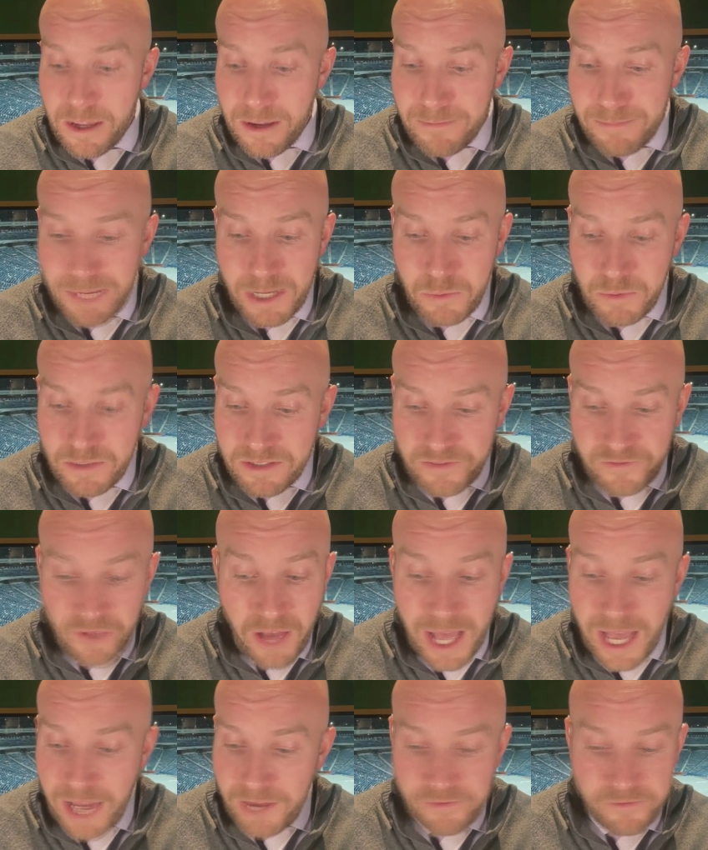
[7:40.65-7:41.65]
But it was
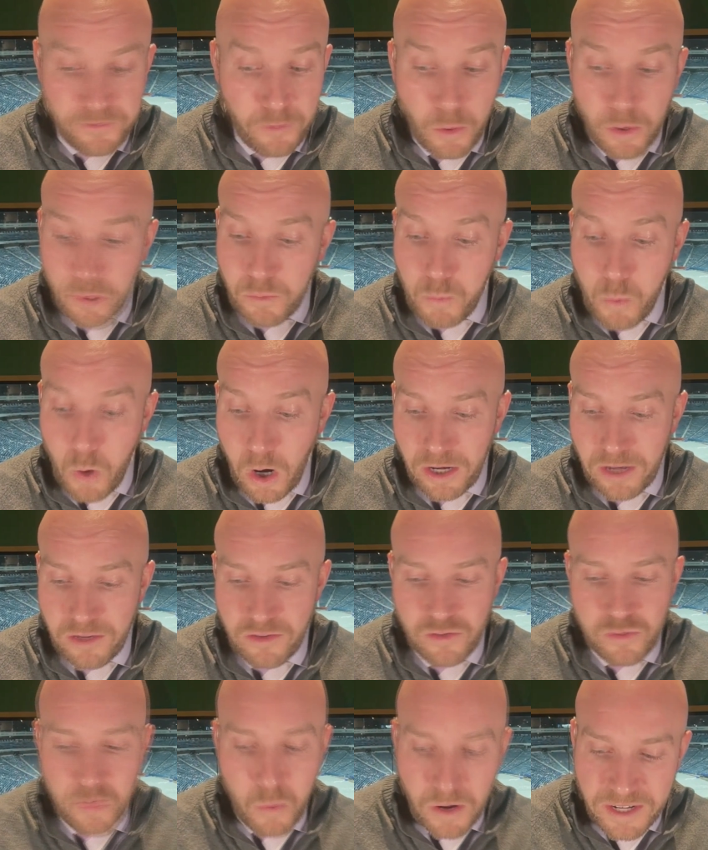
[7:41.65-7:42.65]
5, 4, 1,
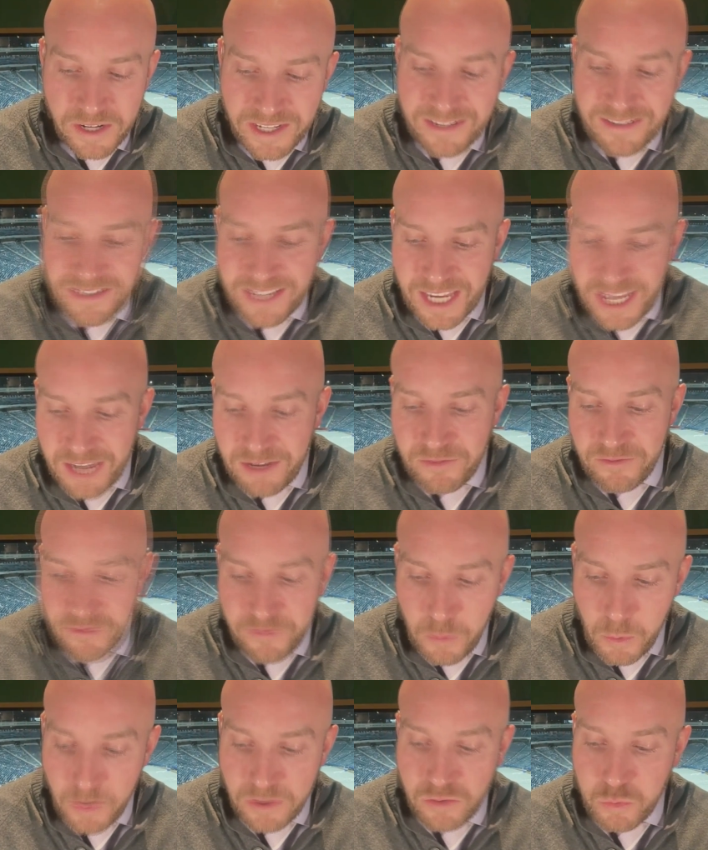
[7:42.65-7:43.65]
20, 10,
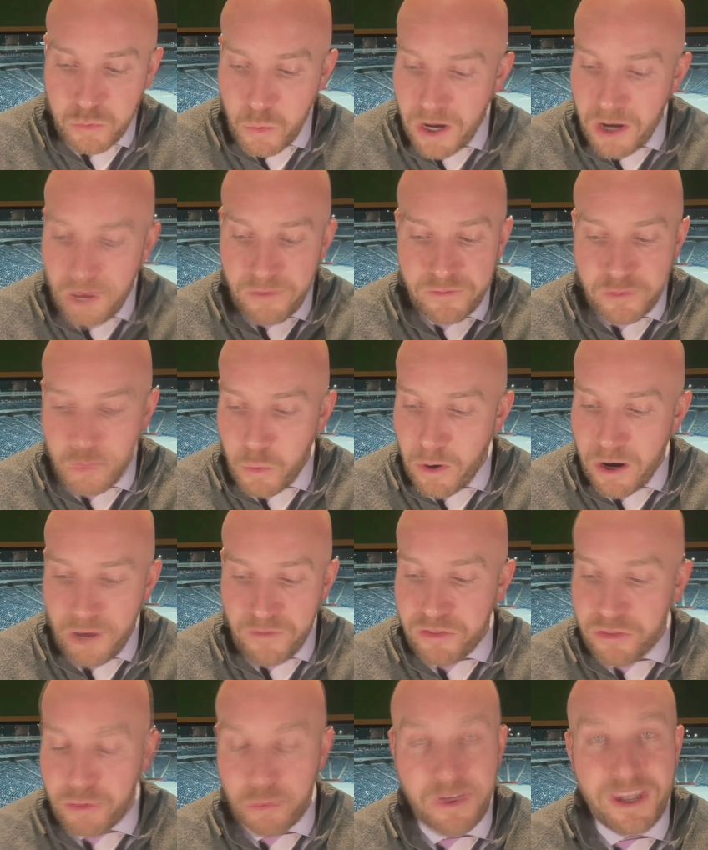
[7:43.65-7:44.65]
4, 12,
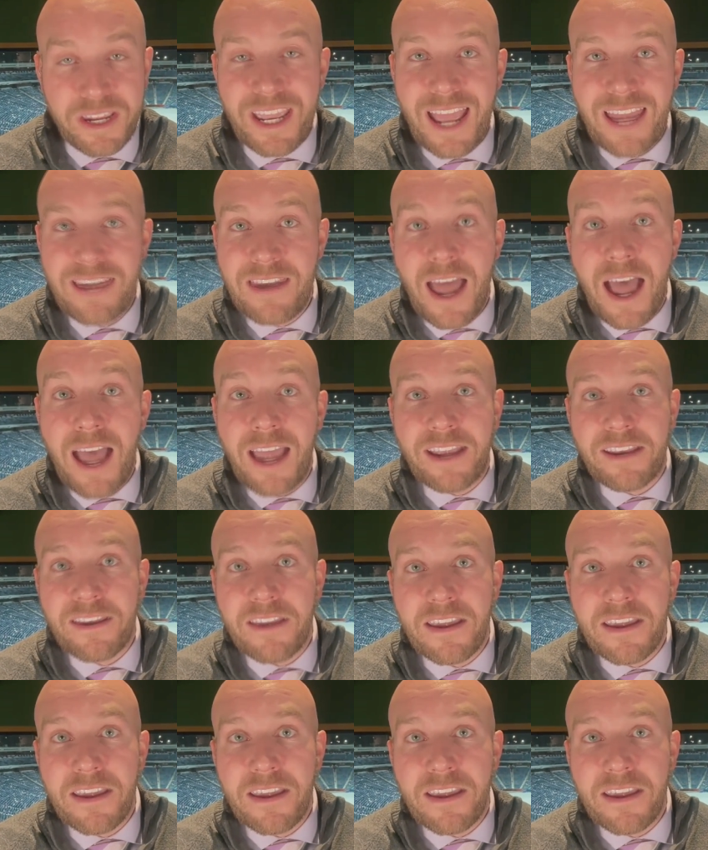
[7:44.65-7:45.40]
12, 3, and 9.